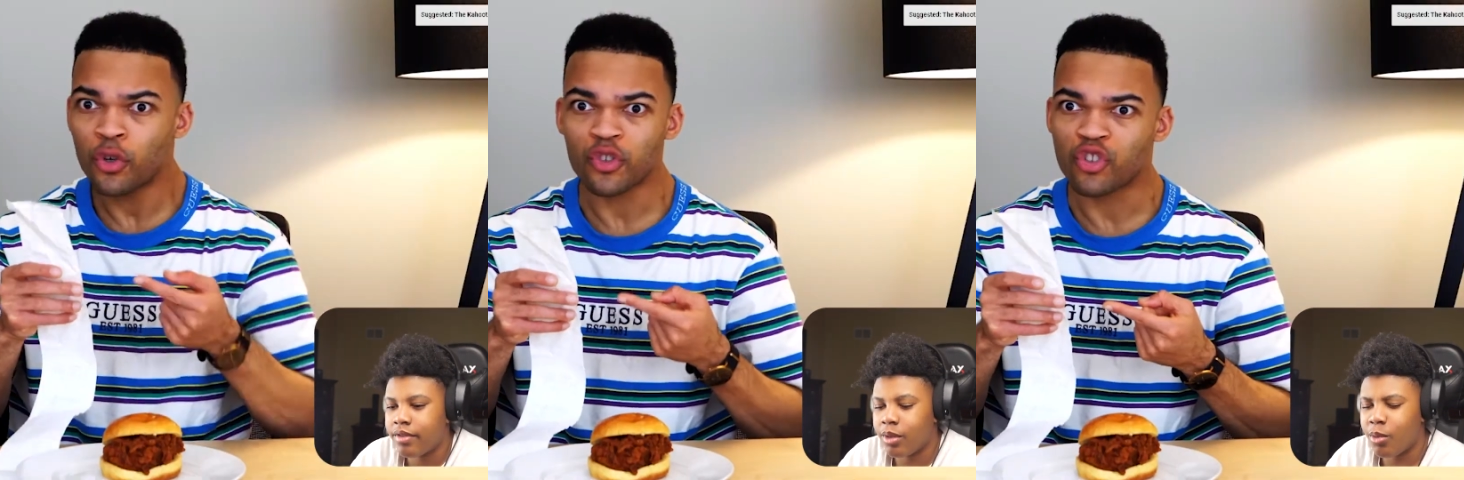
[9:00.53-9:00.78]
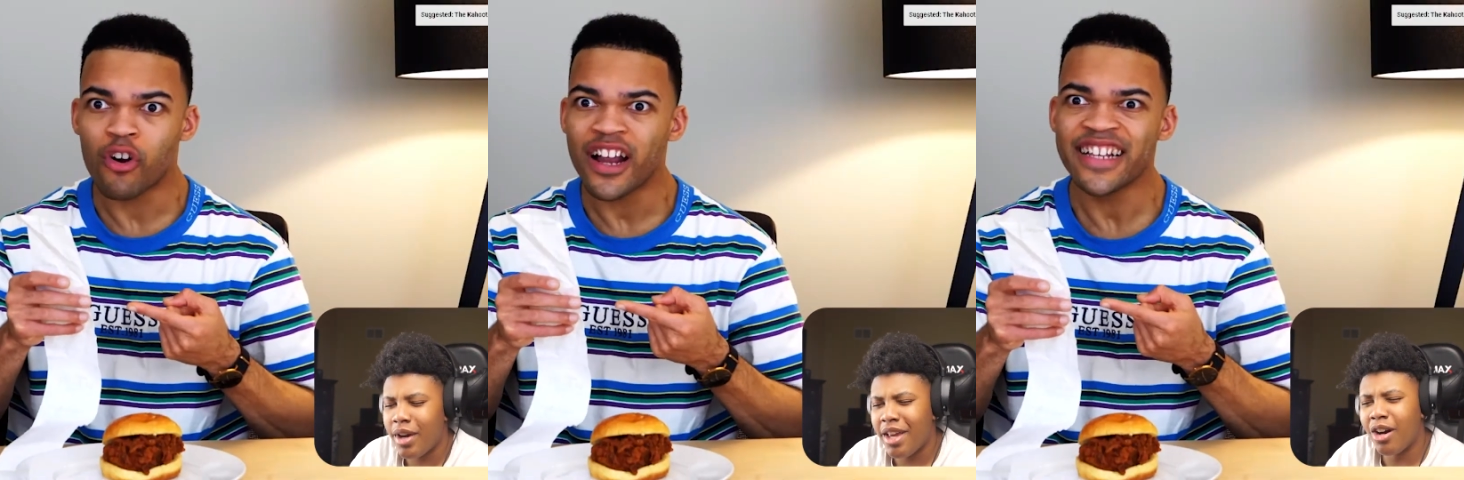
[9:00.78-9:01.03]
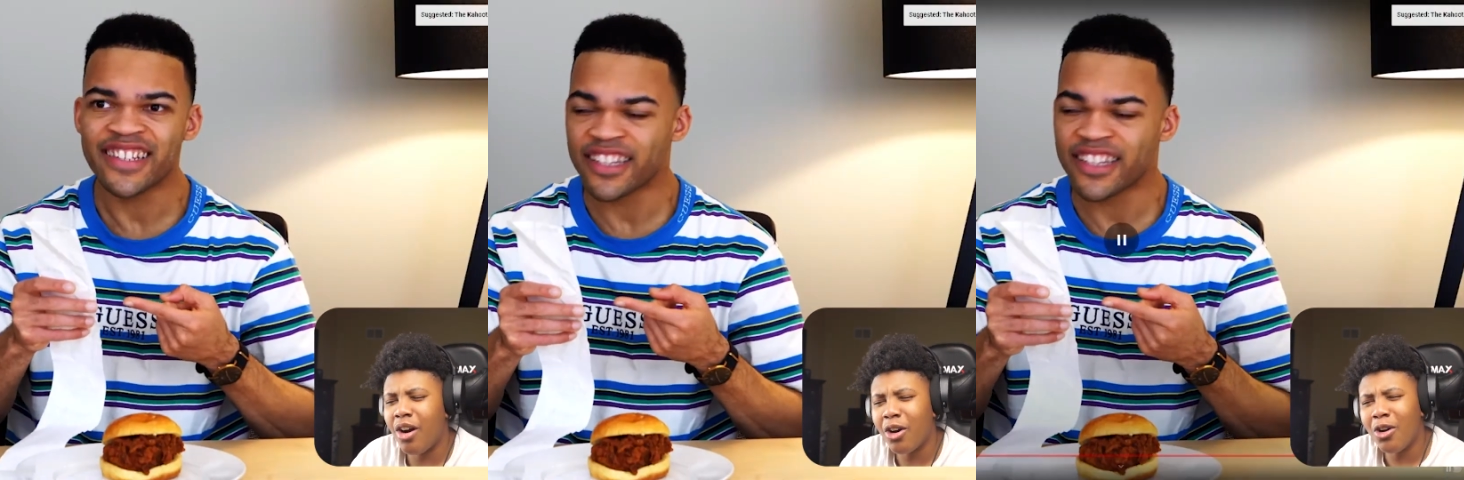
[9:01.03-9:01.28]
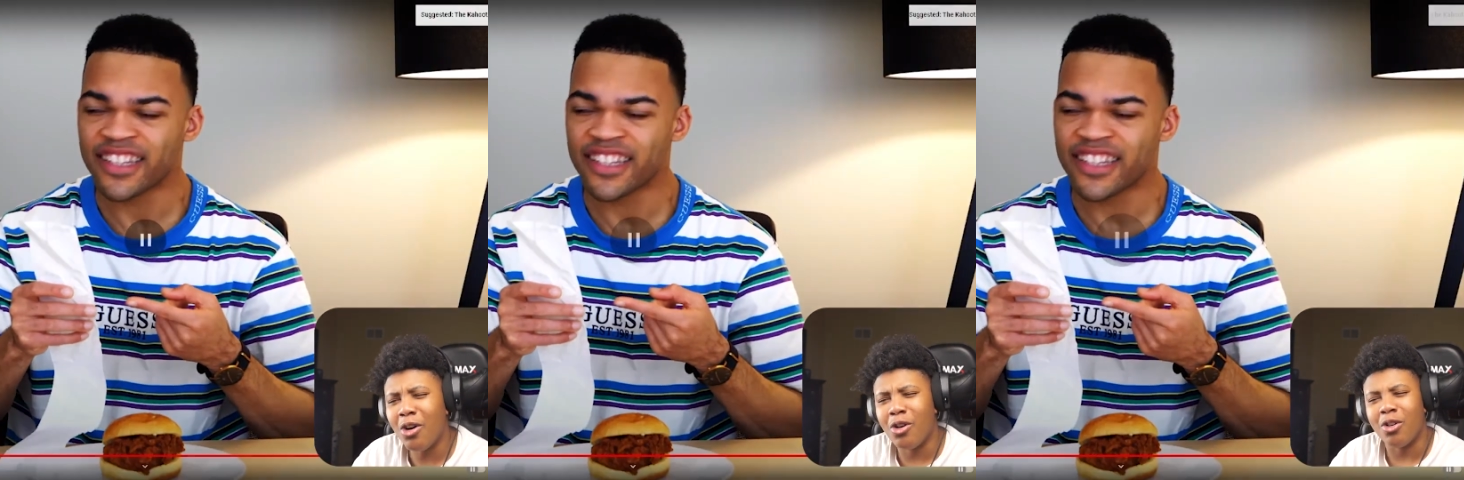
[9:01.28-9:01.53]
Speaker 1: Wait, crazy. hold
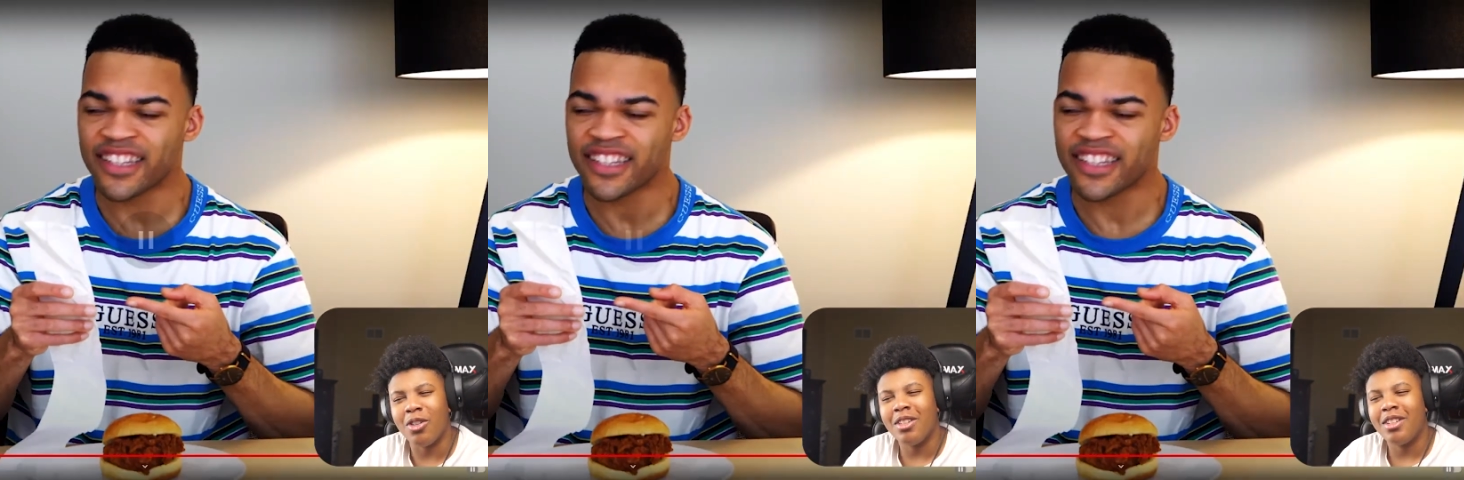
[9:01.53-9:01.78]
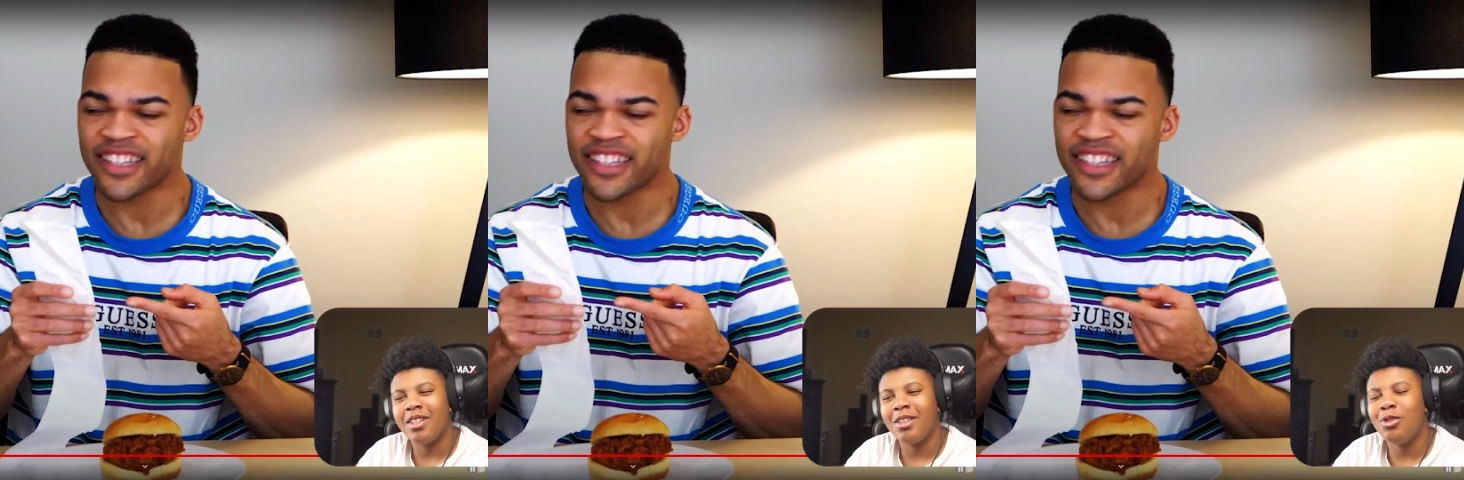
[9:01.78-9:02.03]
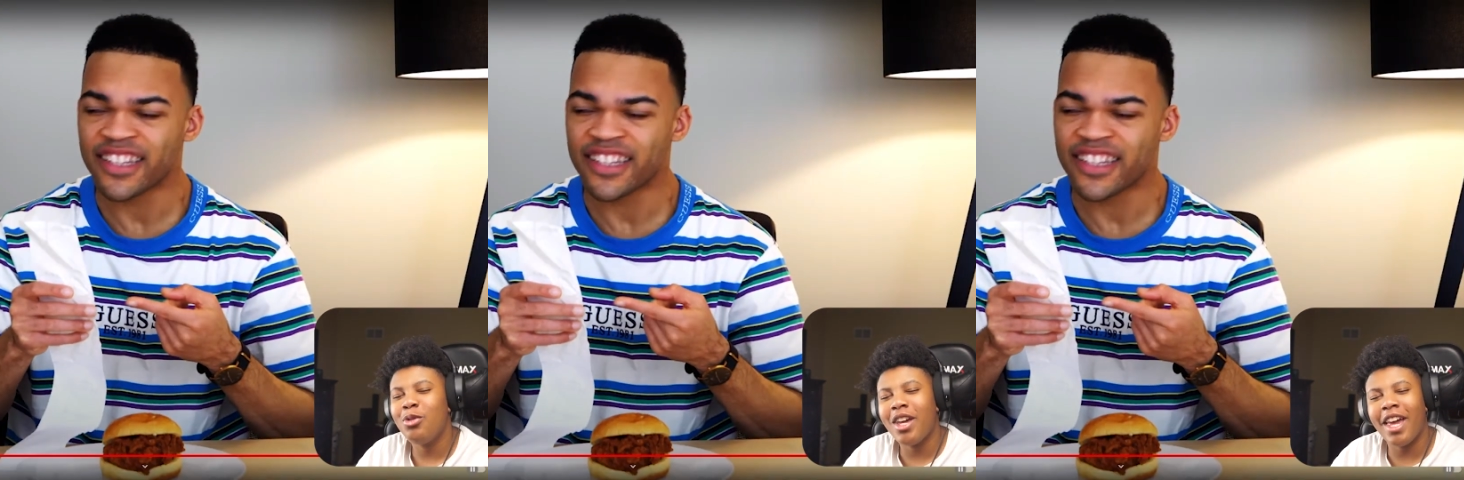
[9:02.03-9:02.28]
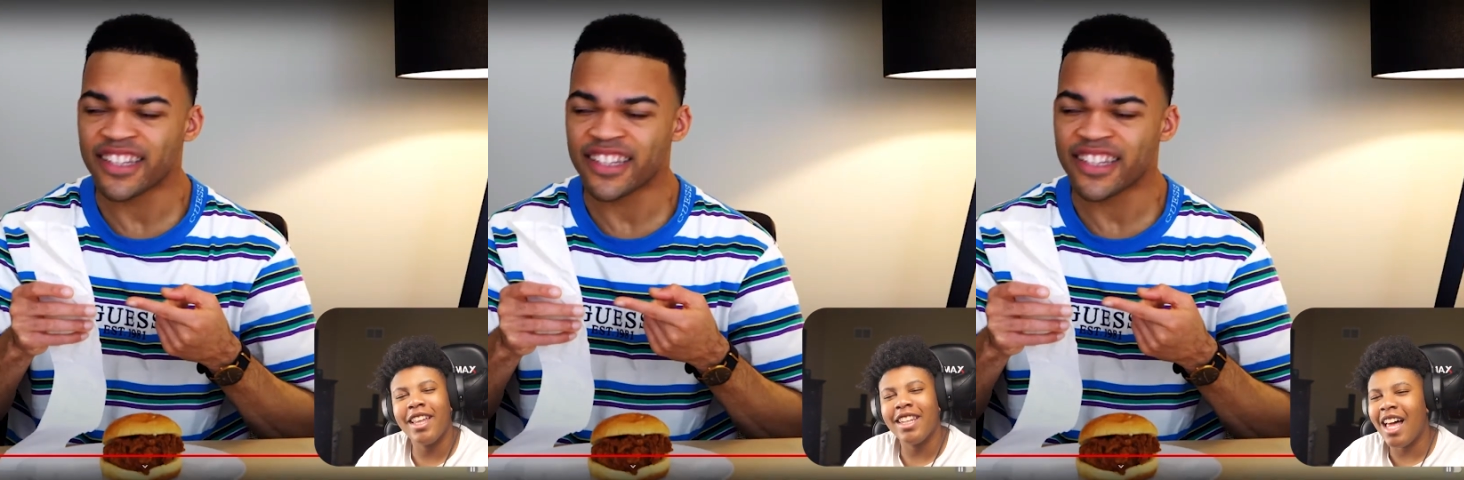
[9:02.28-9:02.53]
on. You
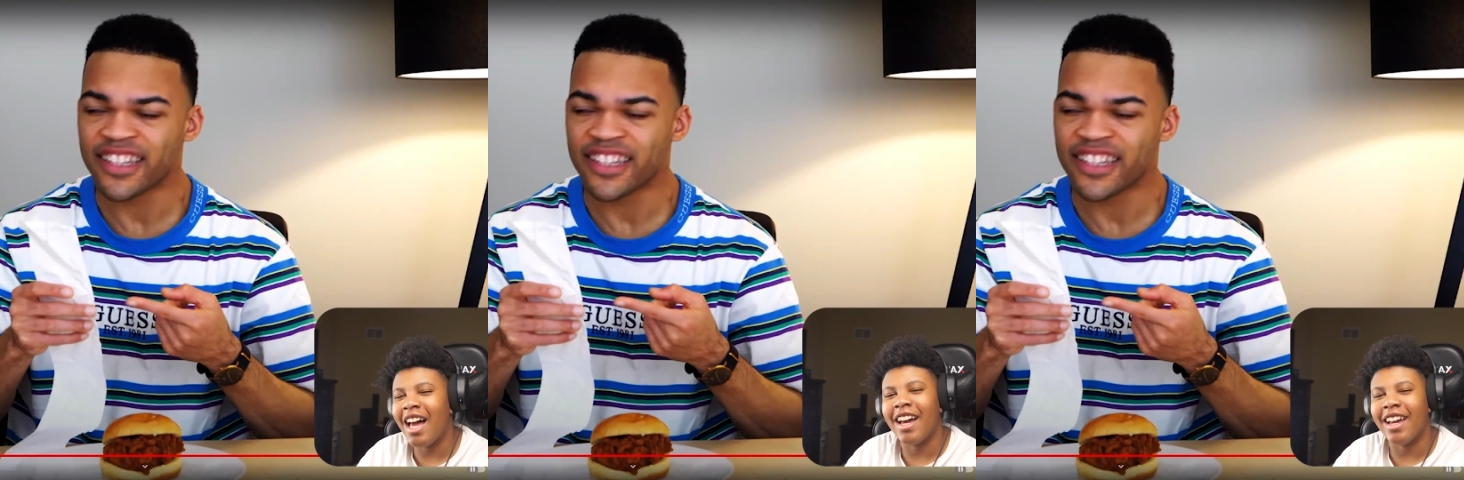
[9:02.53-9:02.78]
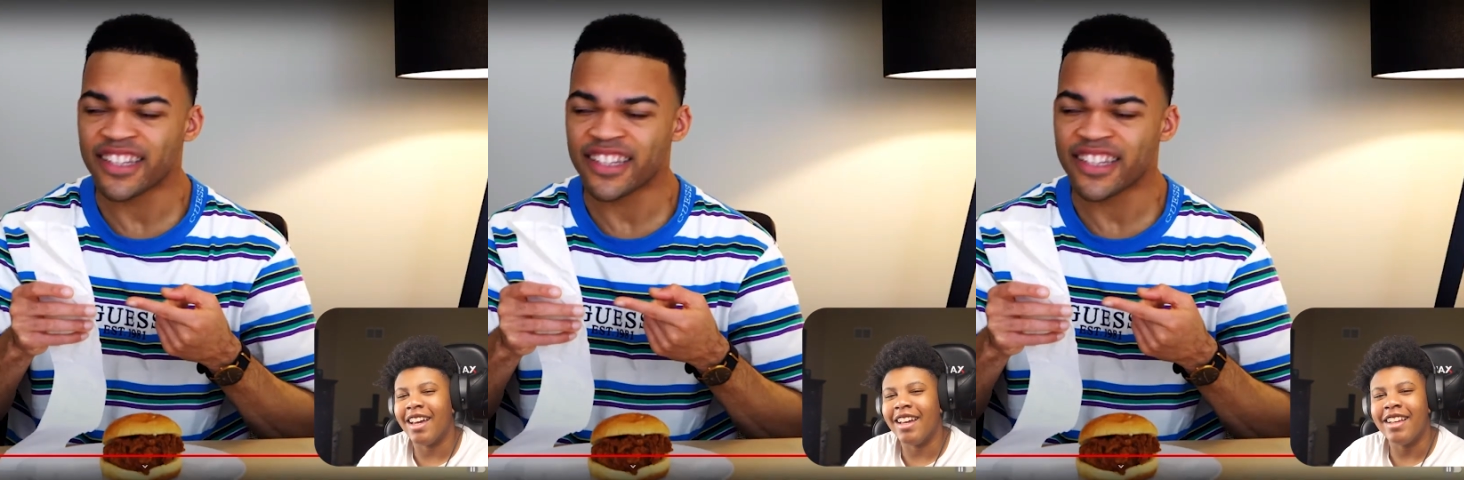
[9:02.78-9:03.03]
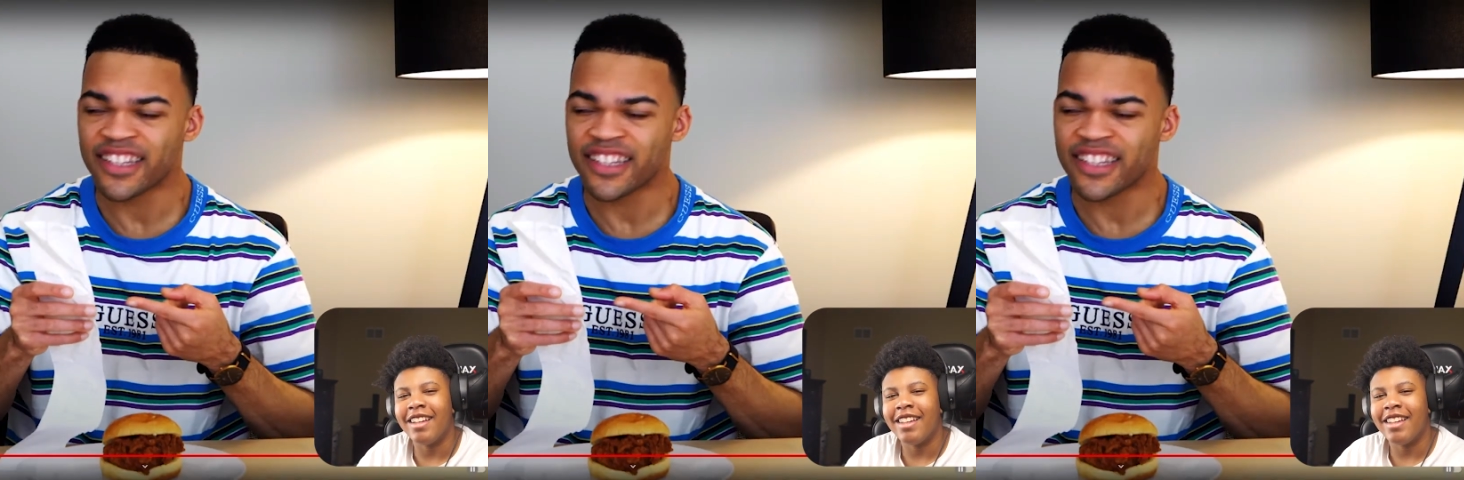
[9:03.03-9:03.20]
can't lie.